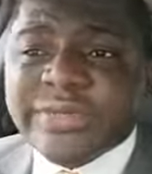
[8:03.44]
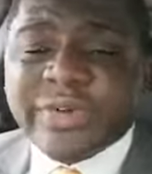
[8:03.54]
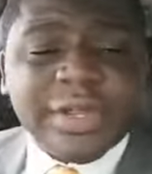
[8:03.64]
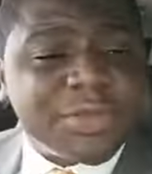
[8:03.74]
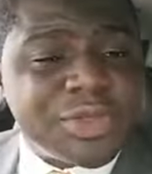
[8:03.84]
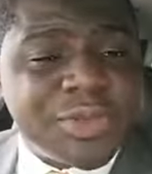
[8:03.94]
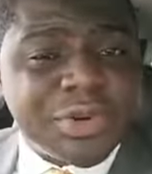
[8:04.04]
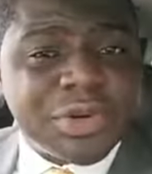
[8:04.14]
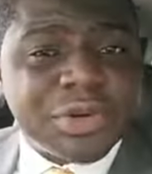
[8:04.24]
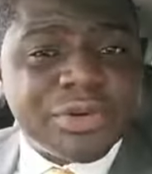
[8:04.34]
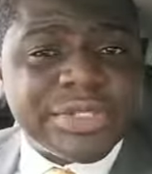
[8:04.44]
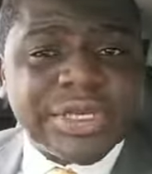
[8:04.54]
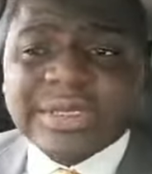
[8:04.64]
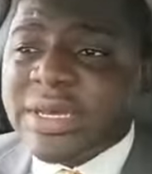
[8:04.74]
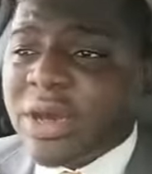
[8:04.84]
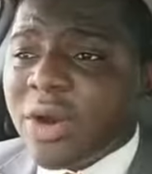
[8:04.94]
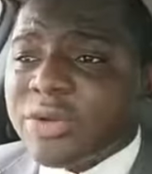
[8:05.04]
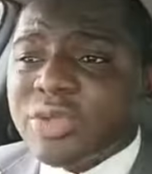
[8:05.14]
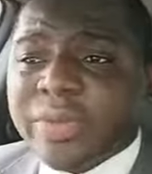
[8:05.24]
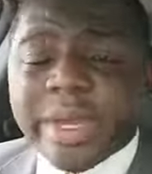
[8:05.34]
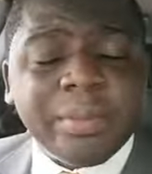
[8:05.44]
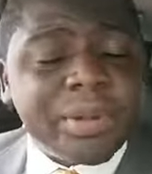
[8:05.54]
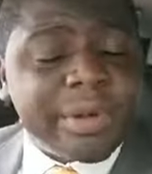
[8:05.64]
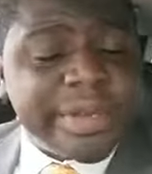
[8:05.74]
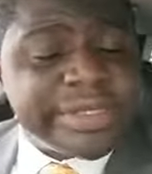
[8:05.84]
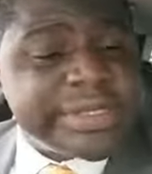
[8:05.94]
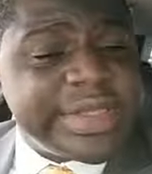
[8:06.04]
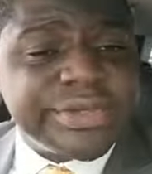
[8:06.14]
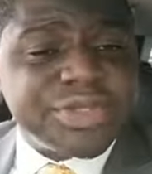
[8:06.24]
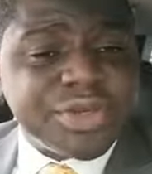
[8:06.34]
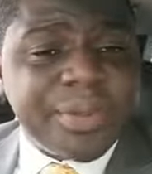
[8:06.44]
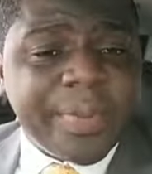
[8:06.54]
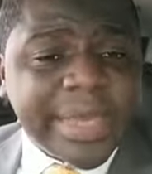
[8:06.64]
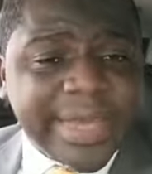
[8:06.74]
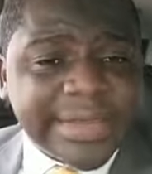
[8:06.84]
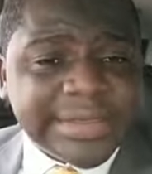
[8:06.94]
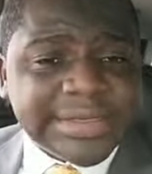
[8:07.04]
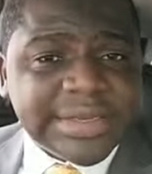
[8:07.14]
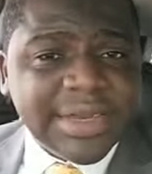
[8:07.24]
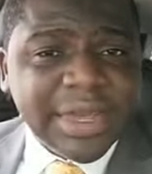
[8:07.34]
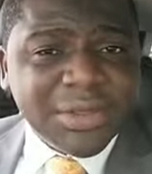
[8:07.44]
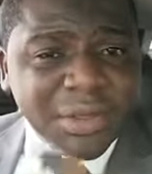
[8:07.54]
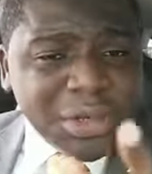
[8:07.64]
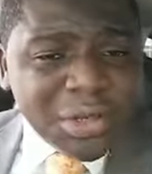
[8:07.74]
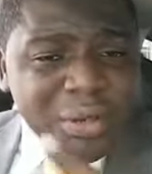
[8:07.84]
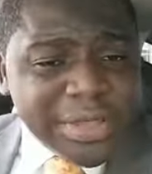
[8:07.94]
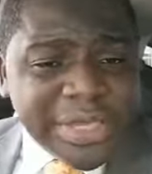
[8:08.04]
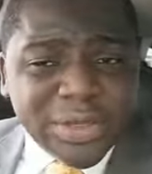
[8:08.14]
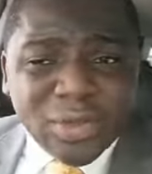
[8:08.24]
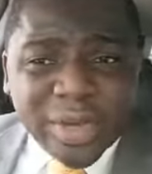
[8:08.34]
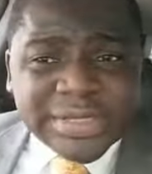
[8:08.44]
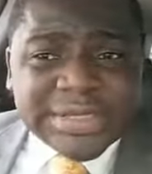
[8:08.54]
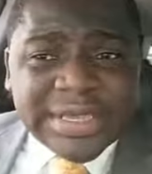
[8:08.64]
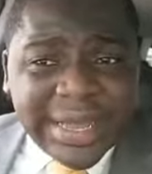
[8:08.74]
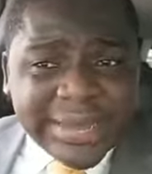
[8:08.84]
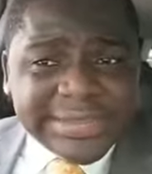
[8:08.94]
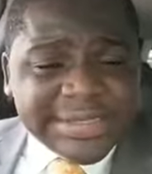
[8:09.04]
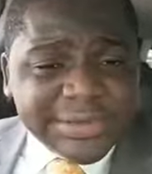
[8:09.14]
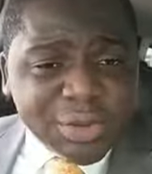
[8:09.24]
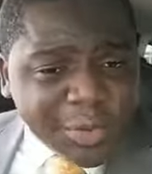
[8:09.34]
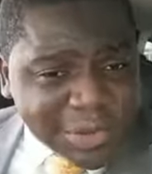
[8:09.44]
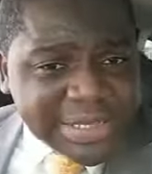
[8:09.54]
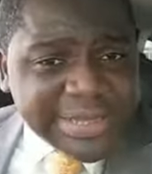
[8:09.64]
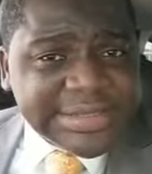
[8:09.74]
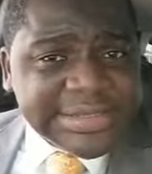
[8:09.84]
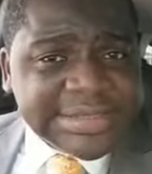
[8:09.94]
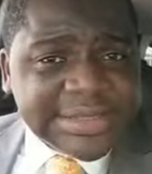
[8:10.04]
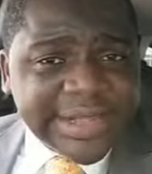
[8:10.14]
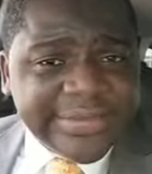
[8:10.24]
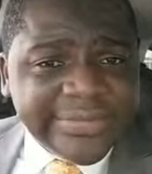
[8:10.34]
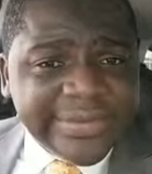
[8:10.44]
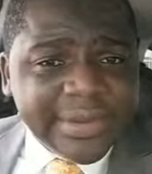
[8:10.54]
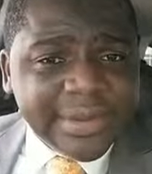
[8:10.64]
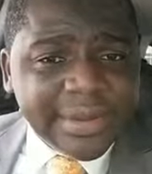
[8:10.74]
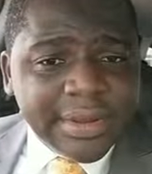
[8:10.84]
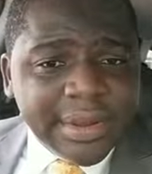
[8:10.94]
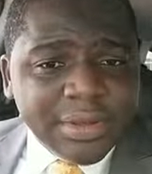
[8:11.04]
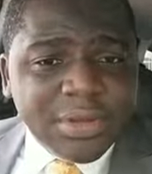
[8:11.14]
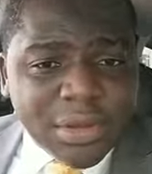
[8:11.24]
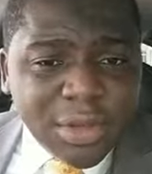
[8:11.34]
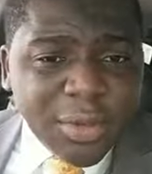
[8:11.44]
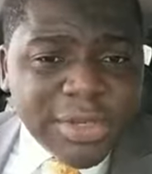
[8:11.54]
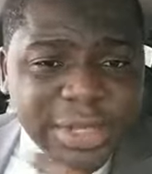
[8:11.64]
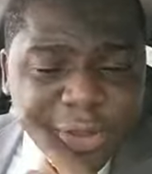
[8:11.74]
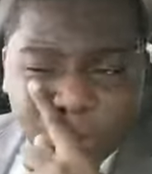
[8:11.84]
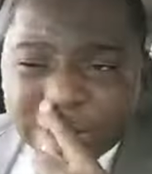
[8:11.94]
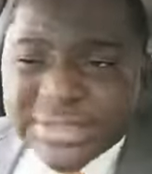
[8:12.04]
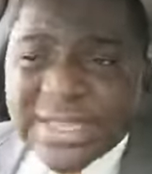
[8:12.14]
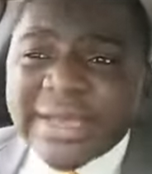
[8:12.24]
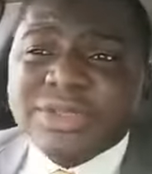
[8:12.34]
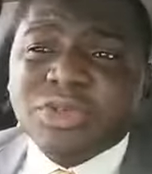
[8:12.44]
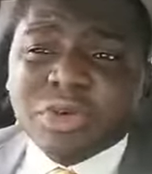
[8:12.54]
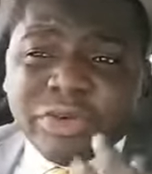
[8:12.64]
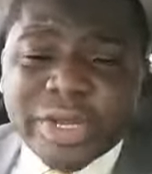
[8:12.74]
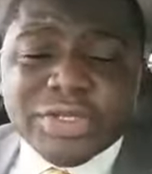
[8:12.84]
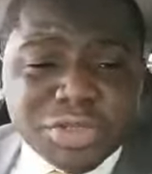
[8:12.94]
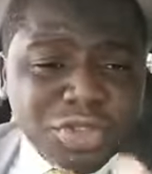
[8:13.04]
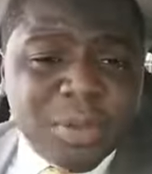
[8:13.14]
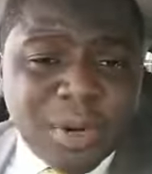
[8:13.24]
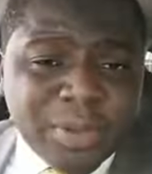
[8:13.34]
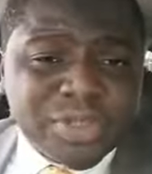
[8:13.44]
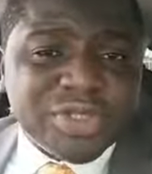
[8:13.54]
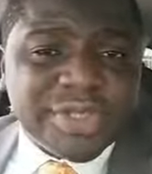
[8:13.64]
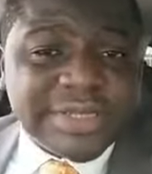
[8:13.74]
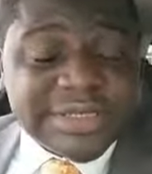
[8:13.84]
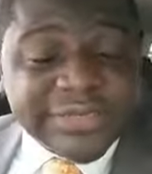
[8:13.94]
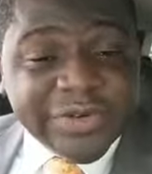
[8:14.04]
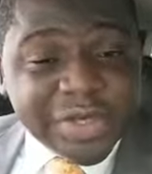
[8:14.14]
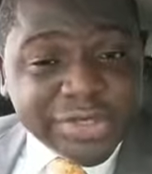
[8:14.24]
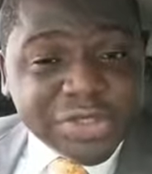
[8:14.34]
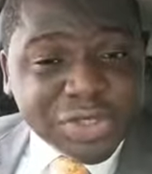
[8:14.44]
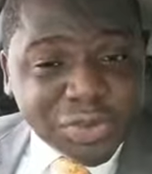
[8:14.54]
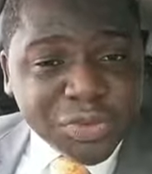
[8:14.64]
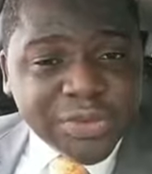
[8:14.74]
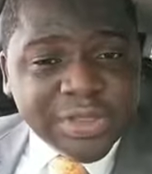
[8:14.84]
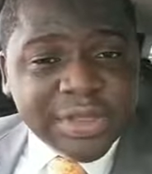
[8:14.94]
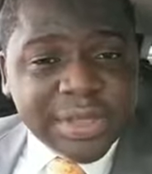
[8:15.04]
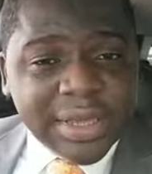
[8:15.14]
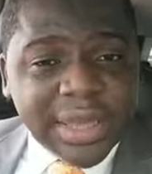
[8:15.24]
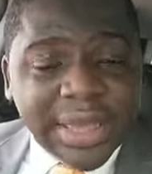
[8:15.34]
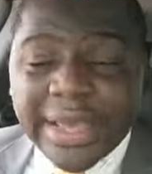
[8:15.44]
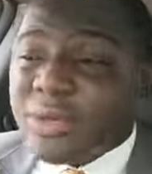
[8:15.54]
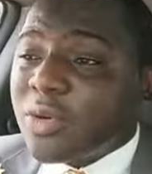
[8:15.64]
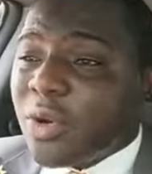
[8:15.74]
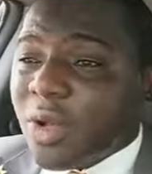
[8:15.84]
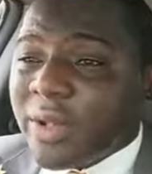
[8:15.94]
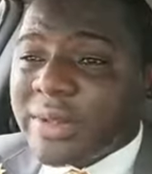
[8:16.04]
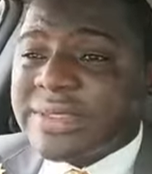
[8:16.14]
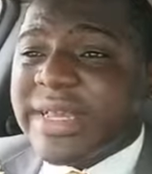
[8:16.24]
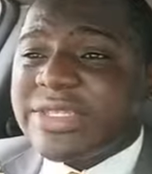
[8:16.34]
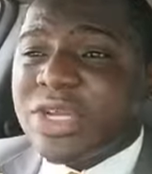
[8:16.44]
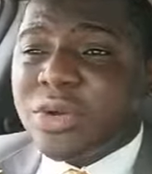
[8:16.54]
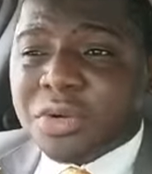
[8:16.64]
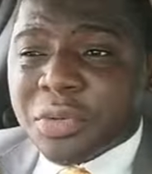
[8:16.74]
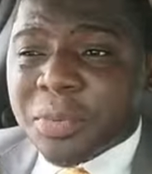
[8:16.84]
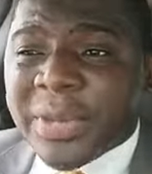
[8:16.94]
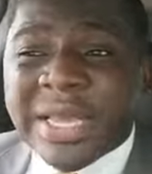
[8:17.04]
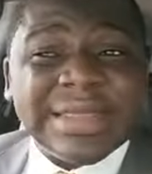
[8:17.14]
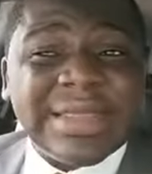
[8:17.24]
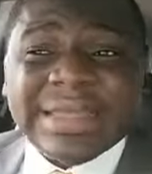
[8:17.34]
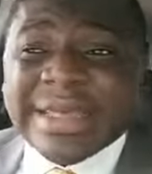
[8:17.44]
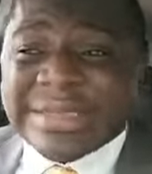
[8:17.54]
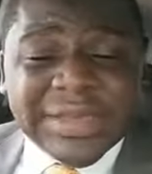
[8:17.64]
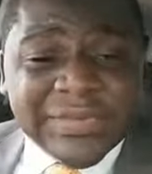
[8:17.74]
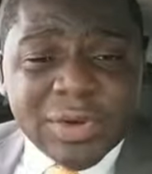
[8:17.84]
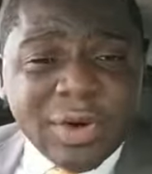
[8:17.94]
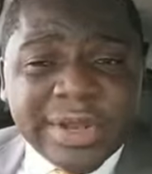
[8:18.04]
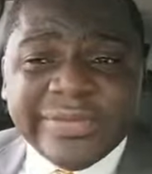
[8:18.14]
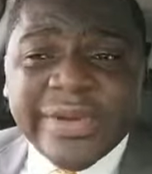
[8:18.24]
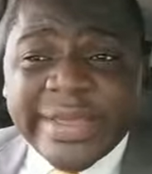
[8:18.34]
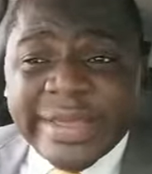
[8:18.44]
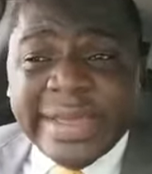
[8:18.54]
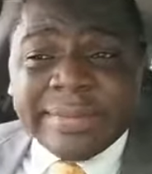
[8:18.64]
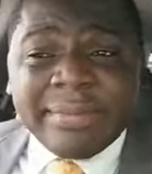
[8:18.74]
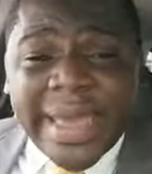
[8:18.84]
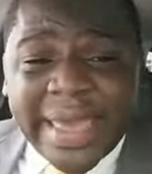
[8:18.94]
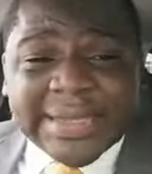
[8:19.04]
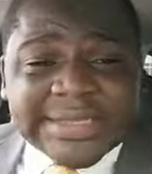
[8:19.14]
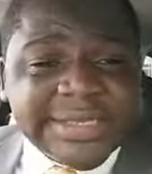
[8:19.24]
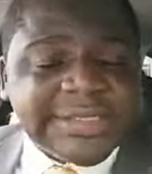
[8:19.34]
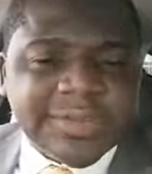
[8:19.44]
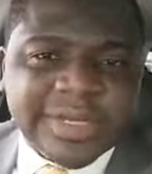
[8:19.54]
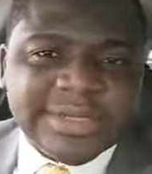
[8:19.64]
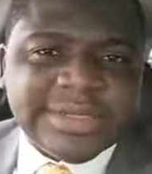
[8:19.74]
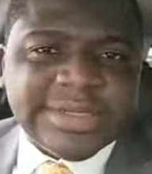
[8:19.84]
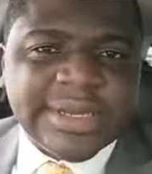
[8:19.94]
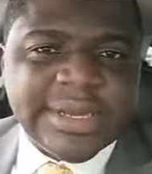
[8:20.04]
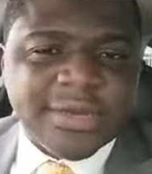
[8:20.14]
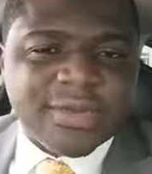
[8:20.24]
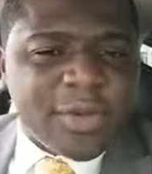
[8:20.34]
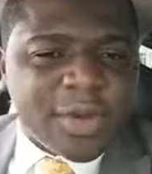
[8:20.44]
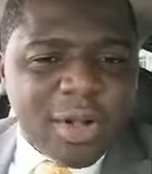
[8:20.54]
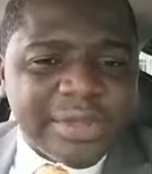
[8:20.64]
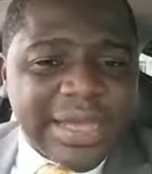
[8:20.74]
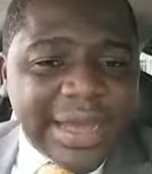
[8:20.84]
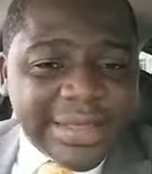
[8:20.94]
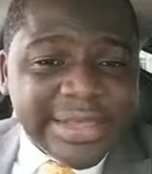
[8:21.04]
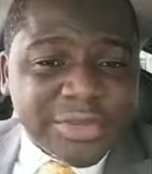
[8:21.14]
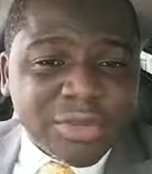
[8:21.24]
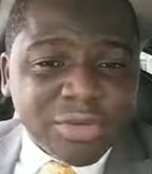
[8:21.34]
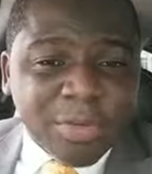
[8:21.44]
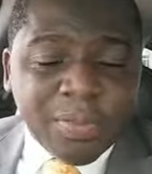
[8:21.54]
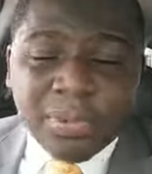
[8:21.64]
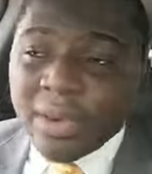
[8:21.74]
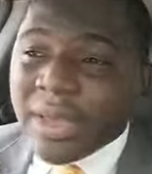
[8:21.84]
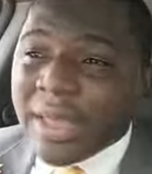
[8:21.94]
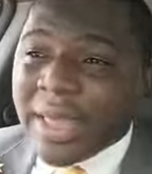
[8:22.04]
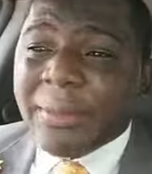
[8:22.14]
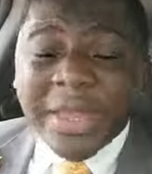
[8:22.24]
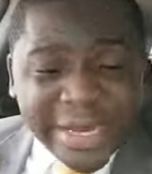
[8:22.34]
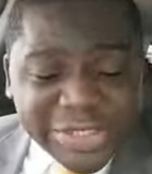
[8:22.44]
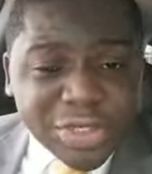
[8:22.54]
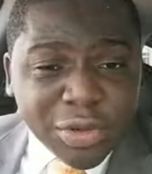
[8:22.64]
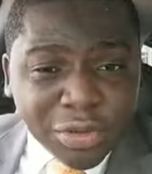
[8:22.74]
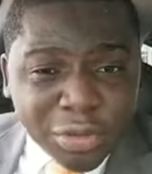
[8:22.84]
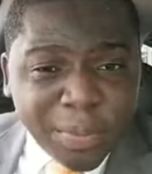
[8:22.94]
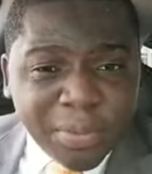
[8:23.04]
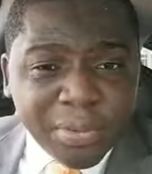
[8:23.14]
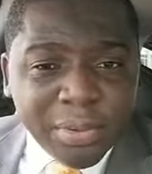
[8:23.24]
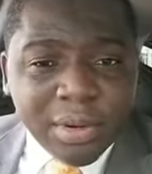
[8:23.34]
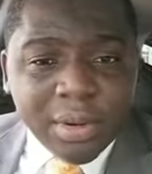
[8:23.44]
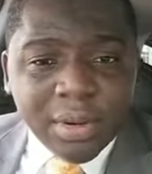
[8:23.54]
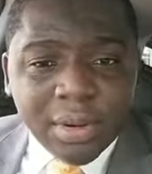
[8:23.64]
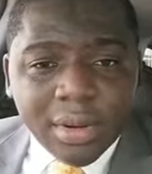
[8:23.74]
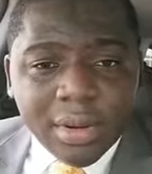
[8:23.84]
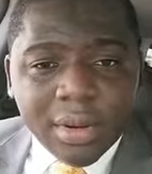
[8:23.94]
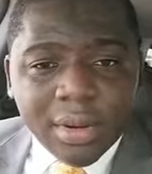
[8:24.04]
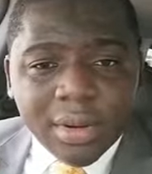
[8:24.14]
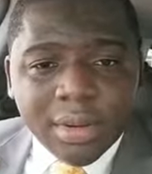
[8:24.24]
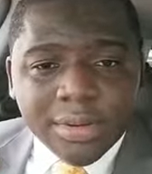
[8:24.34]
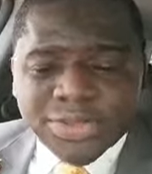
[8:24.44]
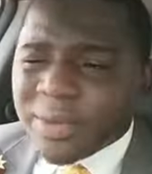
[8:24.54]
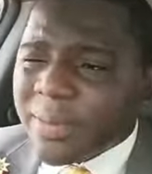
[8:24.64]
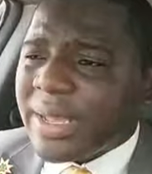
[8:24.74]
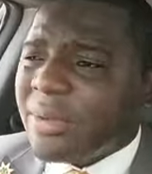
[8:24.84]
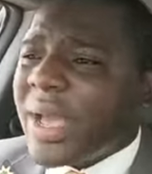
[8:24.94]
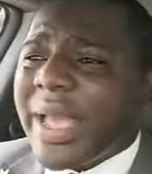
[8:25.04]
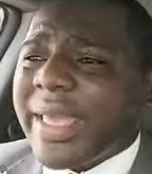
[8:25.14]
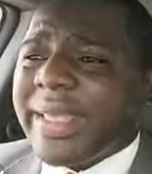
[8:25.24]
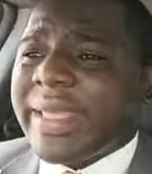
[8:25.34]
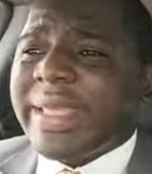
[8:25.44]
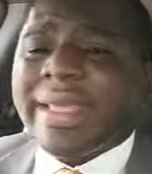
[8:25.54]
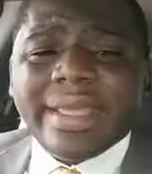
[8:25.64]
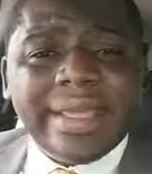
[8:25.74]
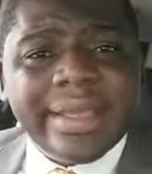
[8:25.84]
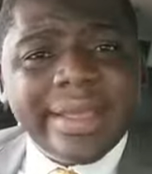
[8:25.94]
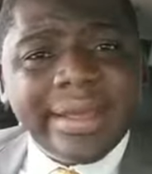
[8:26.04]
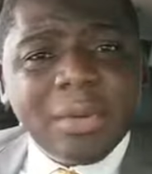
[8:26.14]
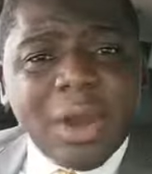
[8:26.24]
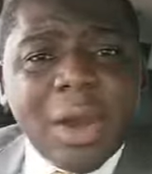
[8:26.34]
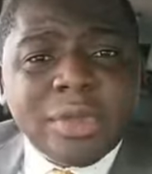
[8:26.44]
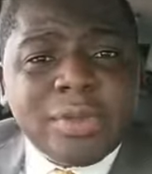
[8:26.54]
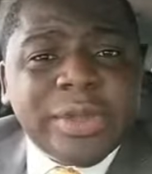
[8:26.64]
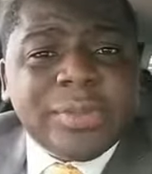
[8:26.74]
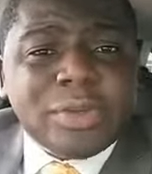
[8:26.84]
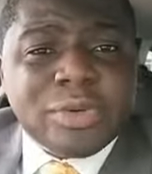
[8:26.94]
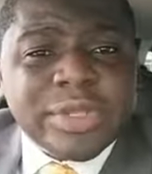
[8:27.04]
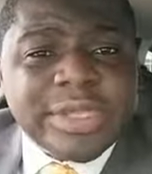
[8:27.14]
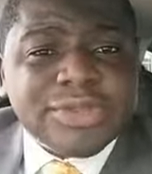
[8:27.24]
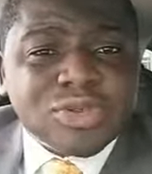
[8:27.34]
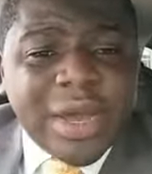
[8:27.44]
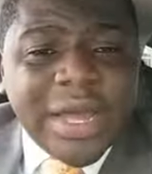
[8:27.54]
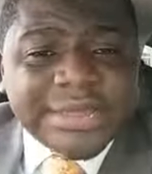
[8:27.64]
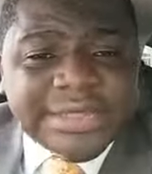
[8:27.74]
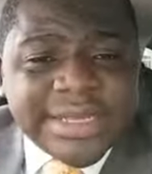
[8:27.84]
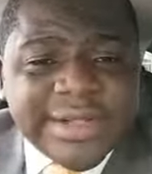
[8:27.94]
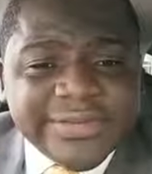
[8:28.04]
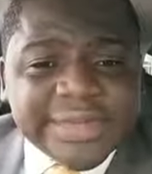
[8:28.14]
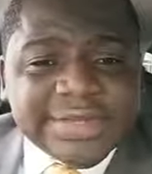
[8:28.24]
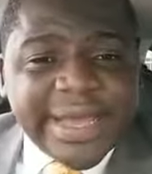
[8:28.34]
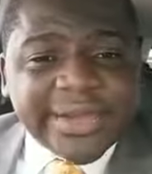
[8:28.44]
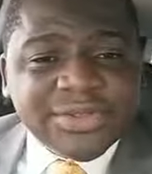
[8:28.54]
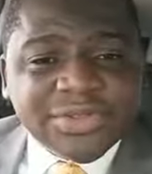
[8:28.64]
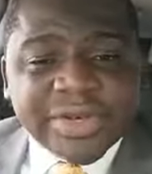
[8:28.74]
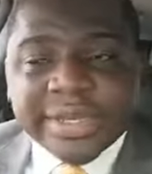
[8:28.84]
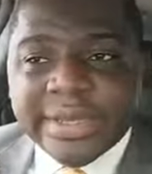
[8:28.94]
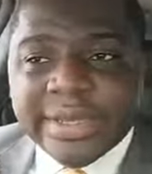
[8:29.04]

for them to be recruited or to be employed, then so be it. Do you know what the US does to protect itself? Do you know what the US does to create job opportunities for its youth? And you call such a group that doesn't even qualify, in my assessment, to be called a cadet group, a militia group? So why would we be doing this to ourselves as a country?